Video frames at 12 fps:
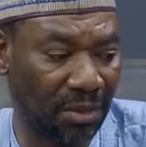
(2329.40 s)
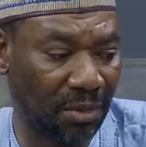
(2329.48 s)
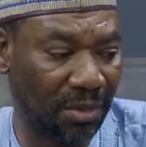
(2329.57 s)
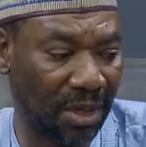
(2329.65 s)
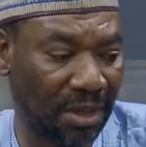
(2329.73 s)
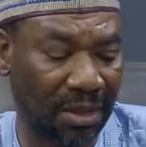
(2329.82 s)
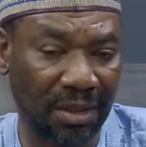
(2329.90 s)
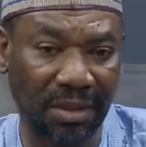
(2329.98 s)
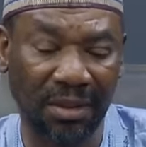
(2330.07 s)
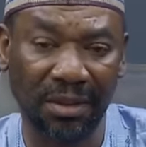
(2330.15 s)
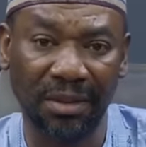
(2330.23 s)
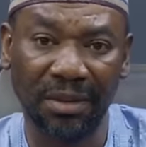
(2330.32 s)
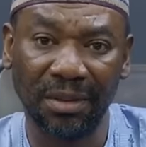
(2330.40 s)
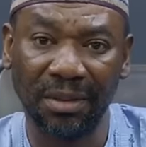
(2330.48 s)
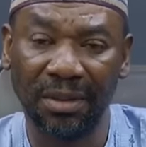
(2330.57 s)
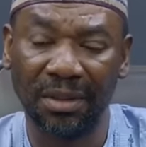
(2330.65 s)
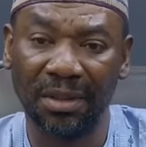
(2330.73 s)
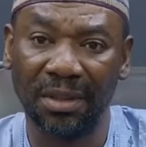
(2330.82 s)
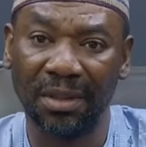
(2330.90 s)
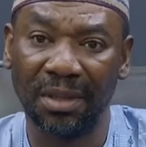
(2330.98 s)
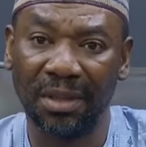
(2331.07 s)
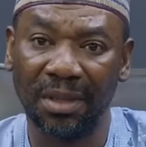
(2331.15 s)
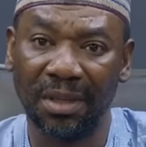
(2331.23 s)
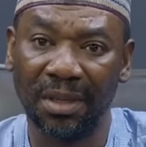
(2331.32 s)
be the entitlement.
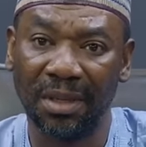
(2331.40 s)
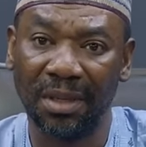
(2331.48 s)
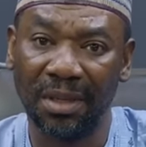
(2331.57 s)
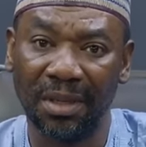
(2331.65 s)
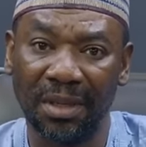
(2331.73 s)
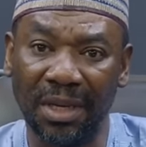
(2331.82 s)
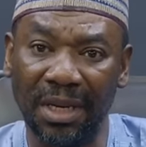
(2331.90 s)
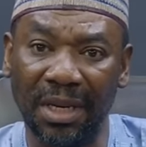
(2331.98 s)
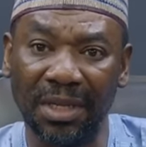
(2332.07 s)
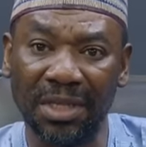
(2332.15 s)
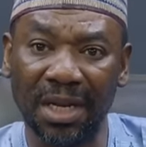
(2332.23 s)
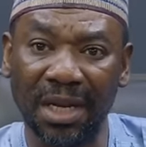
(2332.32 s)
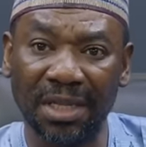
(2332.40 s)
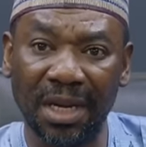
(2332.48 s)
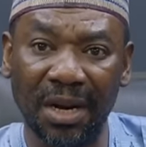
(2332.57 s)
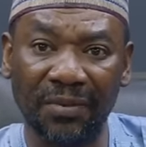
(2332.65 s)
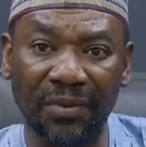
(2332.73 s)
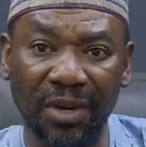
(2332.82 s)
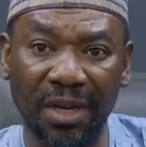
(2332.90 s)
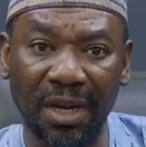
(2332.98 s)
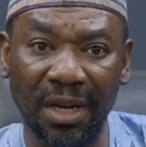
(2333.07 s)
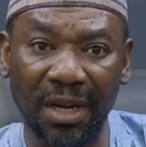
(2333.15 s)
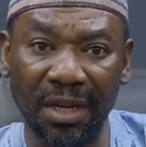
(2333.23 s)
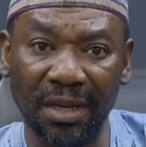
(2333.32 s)
They scatter them for
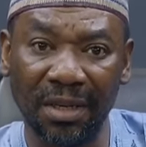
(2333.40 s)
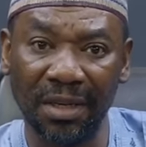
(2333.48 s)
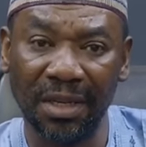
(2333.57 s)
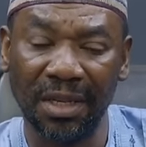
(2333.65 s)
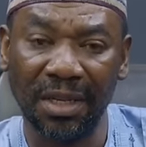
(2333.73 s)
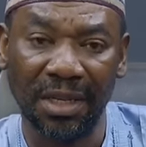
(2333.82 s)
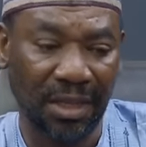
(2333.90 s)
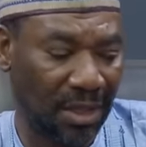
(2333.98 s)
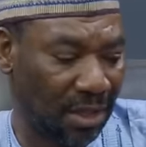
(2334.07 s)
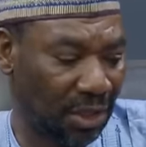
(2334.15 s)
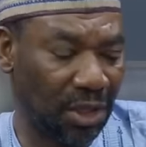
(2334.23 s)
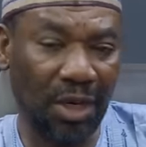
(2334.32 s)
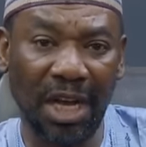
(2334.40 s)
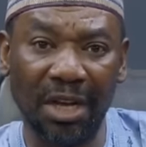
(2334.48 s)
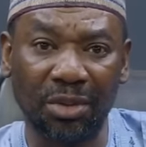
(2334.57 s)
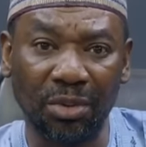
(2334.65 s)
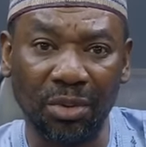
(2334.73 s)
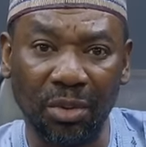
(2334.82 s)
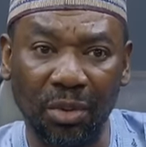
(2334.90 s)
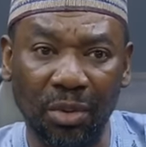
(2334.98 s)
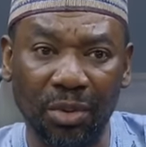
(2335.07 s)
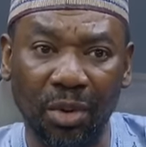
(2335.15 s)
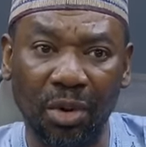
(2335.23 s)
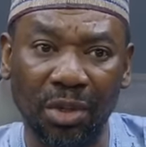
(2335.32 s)
their hand. She had to
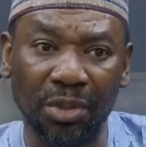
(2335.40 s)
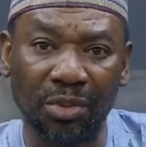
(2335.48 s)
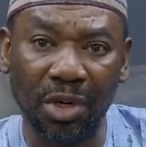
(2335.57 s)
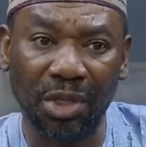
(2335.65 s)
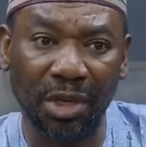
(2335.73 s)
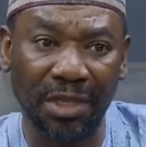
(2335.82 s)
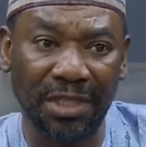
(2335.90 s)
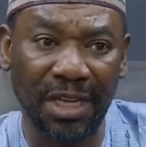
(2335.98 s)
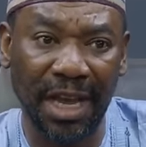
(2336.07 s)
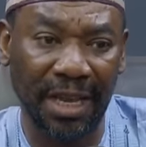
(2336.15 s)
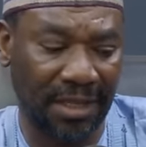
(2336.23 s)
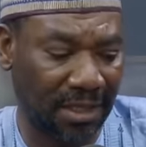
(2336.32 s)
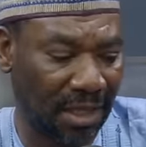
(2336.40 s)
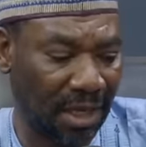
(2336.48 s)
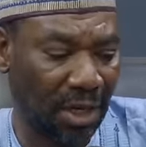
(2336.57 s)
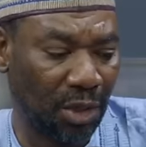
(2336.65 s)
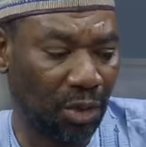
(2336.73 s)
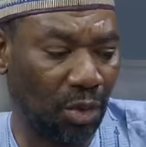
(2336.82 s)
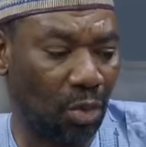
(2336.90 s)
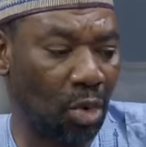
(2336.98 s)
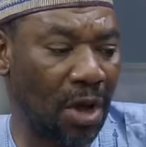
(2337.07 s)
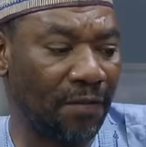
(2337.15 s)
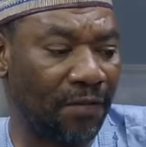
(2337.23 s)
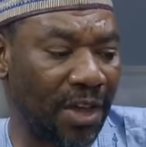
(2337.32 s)
go to construction sites to
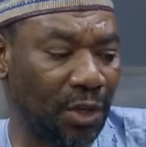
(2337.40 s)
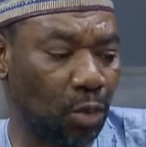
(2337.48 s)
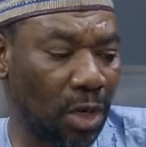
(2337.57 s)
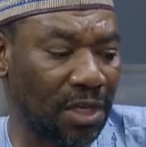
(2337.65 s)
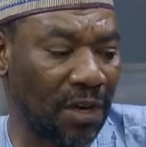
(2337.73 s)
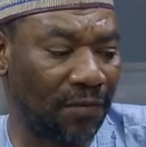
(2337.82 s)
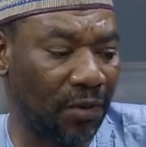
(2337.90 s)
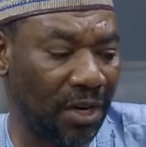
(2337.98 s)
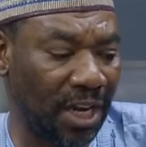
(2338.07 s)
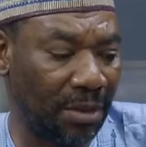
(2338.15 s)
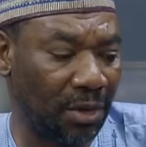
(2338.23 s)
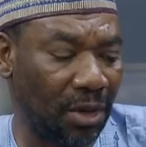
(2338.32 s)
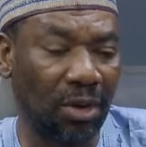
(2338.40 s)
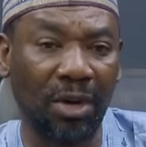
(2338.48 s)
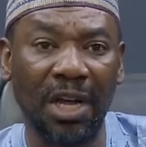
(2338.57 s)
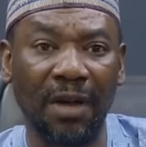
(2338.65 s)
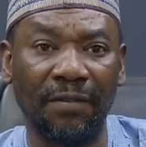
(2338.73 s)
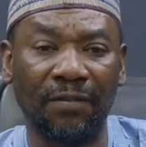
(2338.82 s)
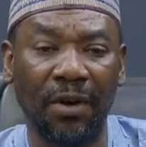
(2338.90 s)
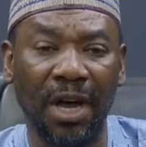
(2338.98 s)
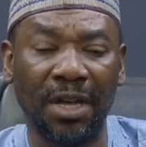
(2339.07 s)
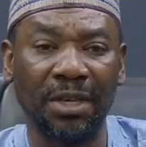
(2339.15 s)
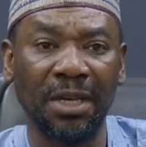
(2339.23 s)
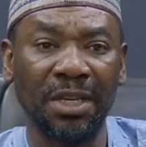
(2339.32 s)
go and fetch water for them in order
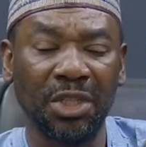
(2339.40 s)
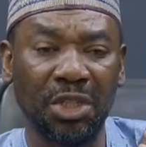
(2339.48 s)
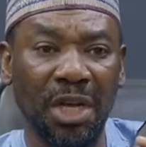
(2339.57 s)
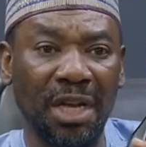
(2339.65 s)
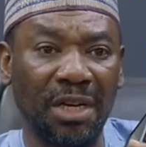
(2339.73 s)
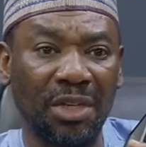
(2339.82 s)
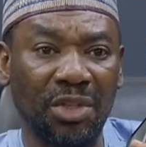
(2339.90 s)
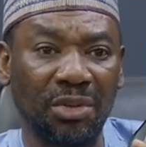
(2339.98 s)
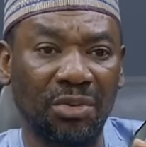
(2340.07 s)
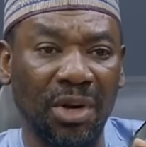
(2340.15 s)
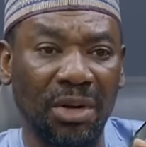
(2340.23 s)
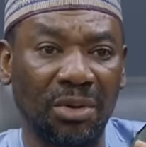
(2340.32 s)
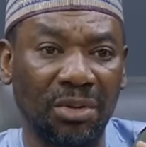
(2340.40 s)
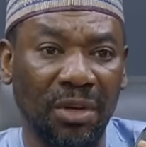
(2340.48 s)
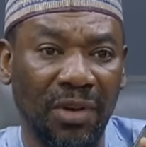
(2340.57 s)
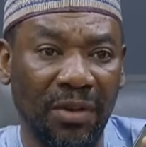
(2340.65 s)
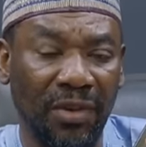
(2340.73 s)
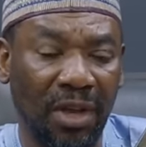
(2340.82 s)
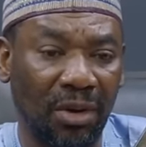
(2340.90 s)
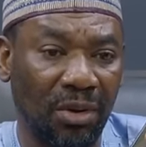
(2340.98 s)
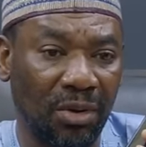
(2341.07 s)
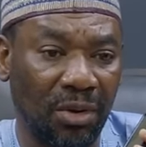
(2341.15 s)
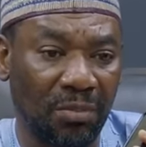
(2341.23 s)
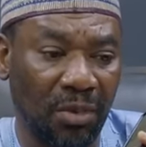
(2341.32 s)
for her, she and the children to survive.
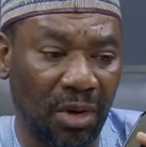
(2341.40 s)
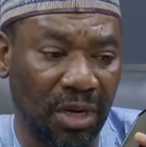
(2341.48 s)
Hello, good